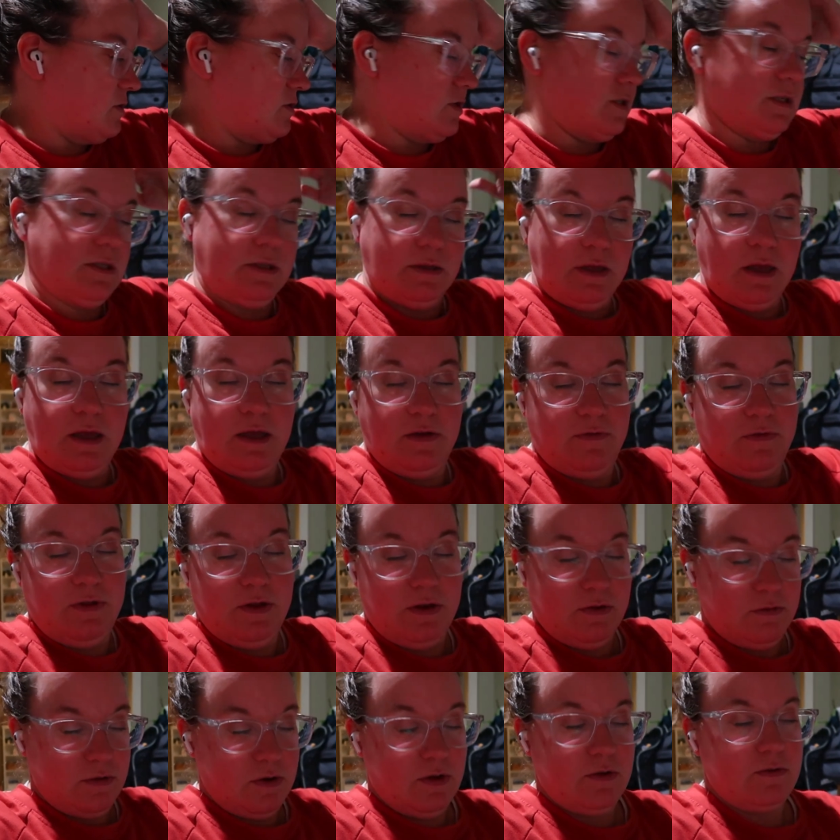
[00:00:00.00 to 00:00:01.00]
She, if you
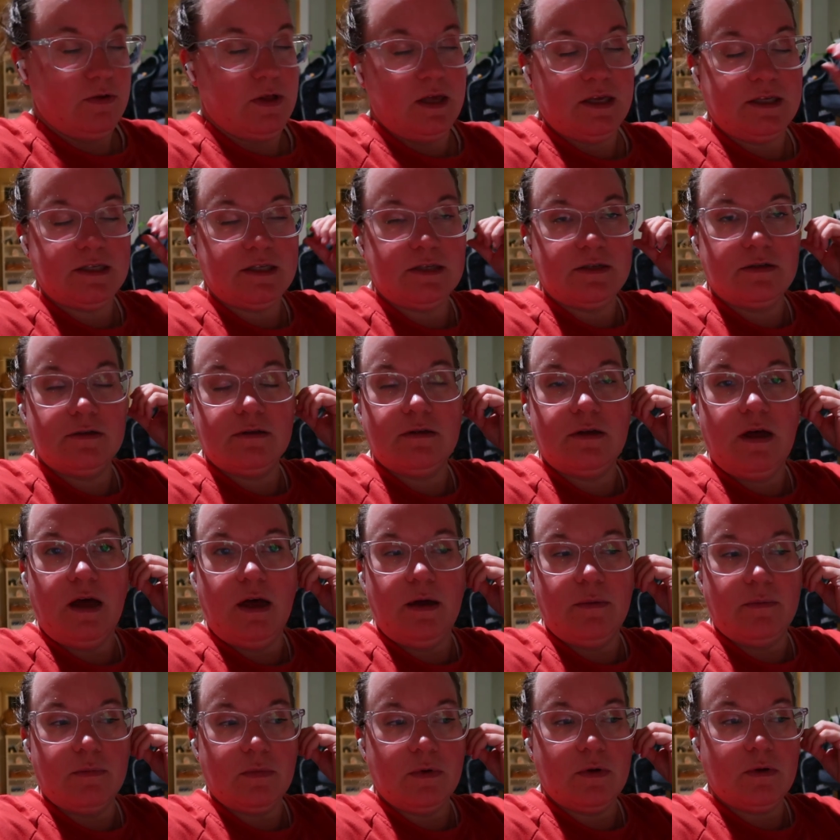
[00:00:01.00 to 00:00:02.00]
don't know, that's
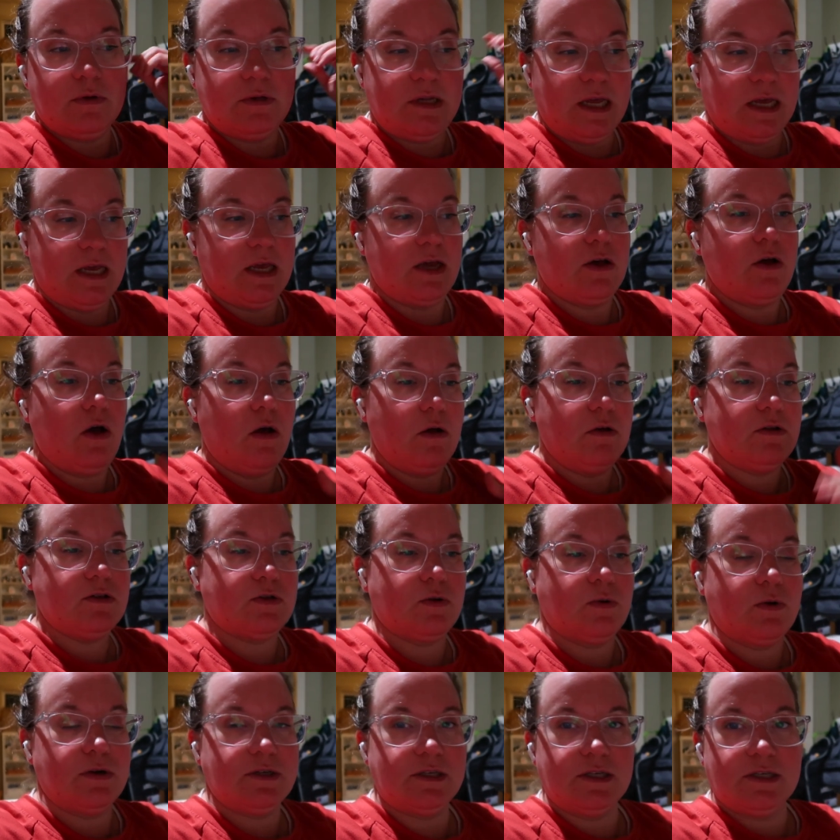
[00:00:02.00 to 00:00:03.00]
um, taking college
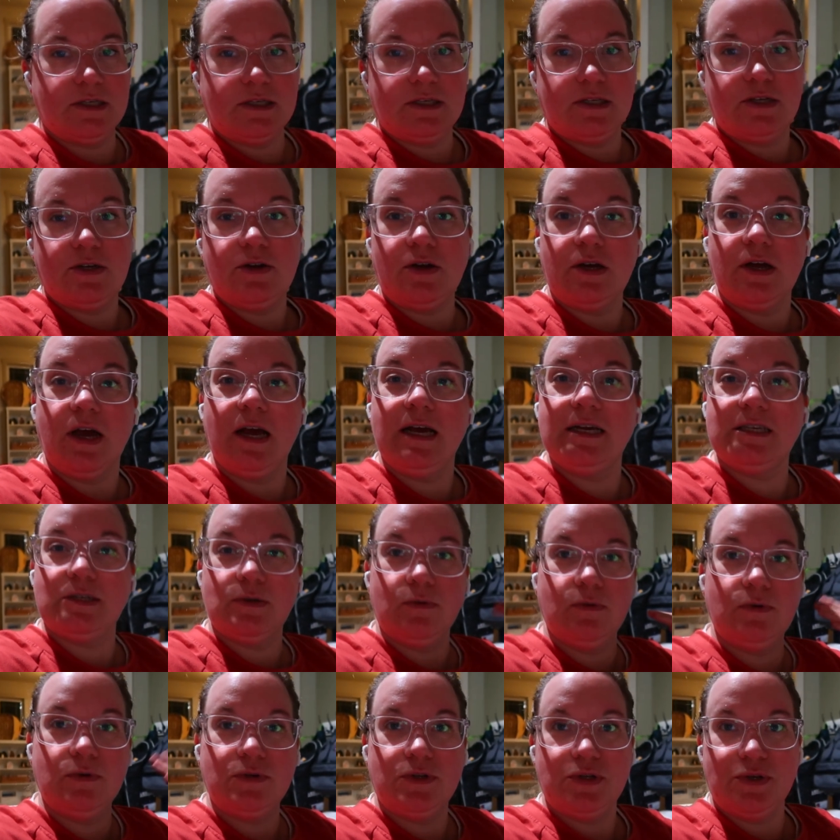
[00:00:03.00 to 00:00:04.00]
courses during high
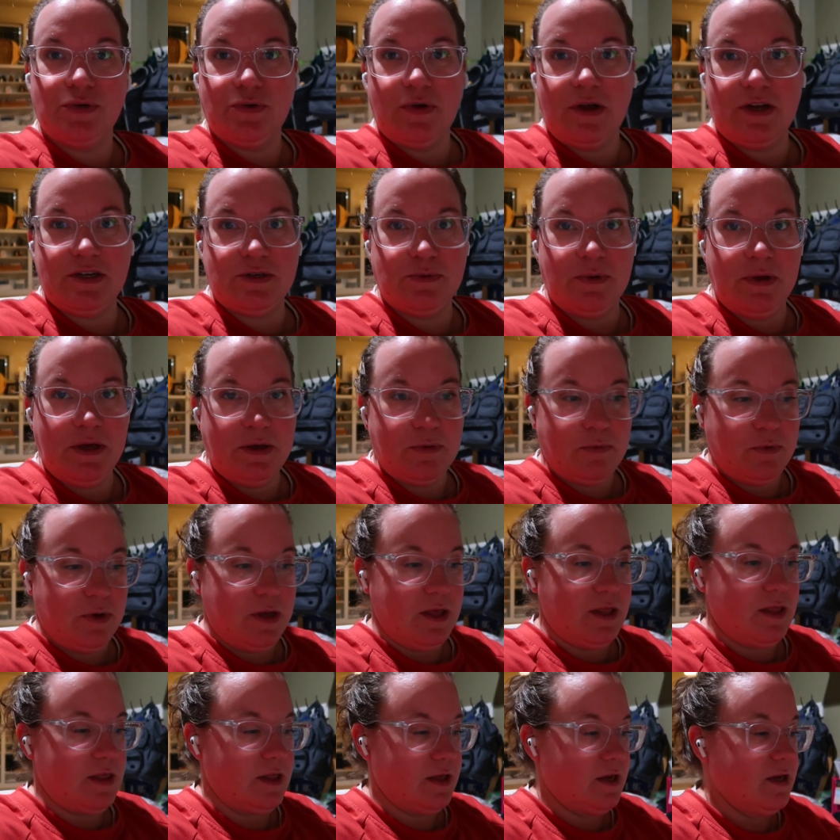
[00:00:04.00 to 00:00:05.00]
school to graduate
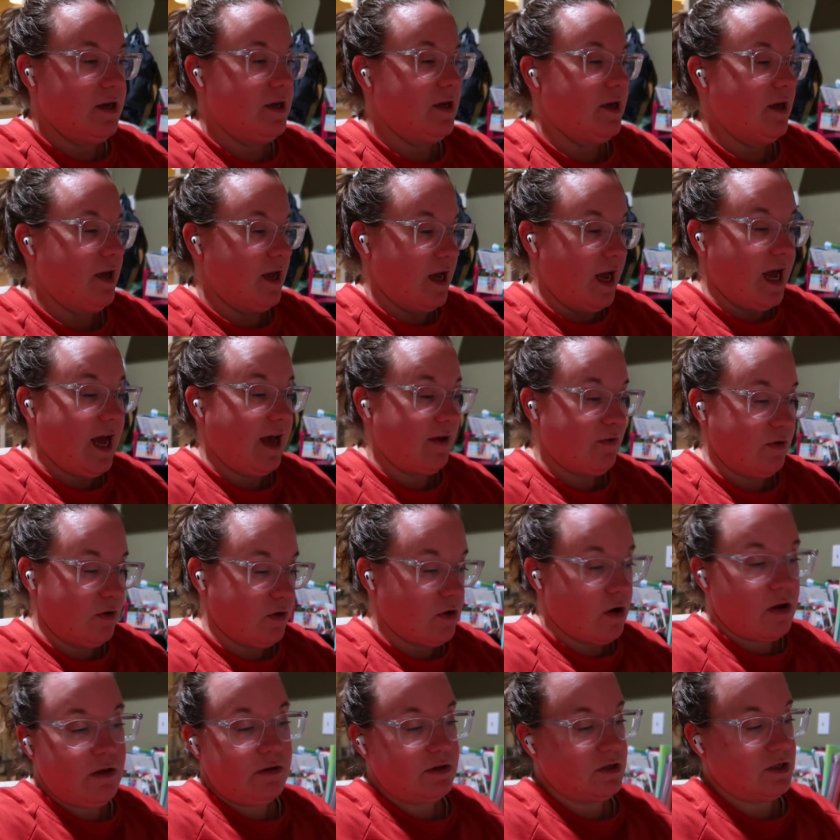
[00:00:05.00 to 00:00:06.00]
with half your
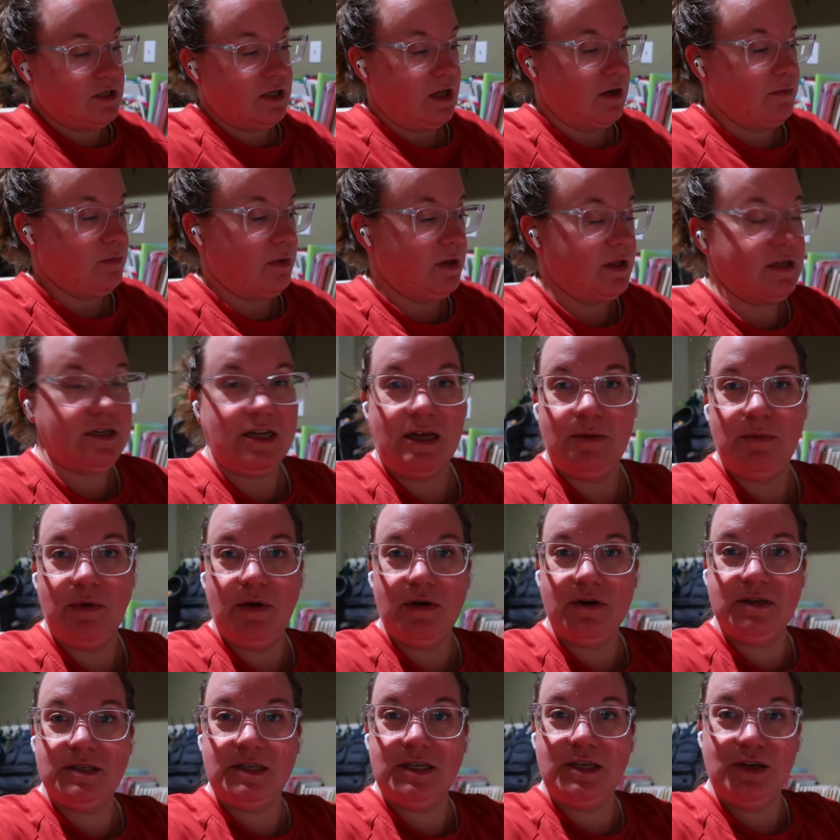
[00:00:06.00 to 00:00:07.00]
college done by the time
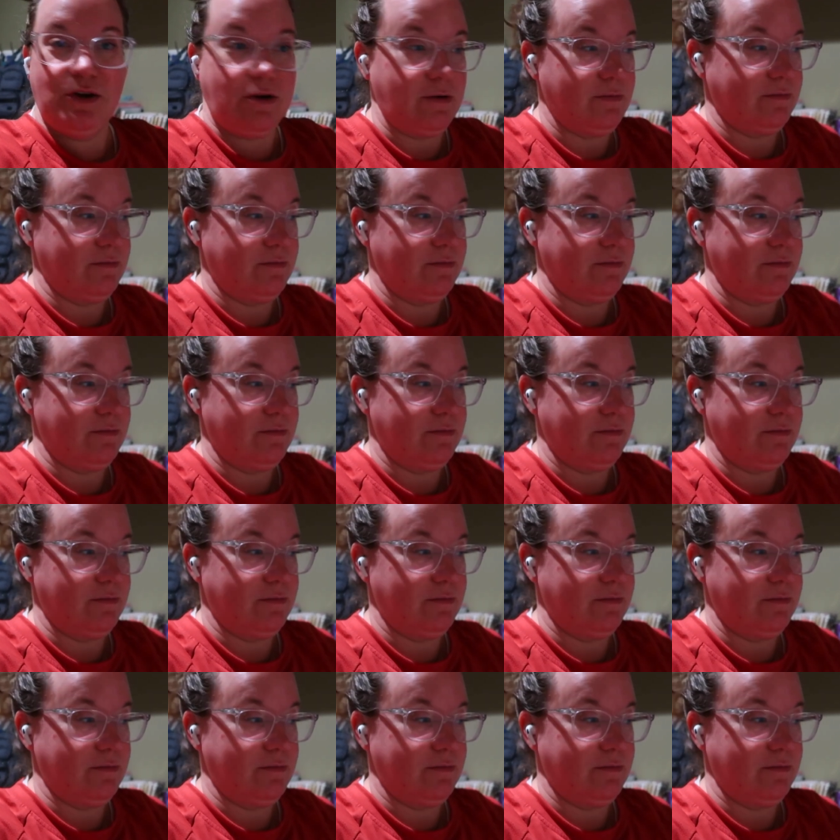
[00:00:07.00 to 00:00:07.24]
you're a senior,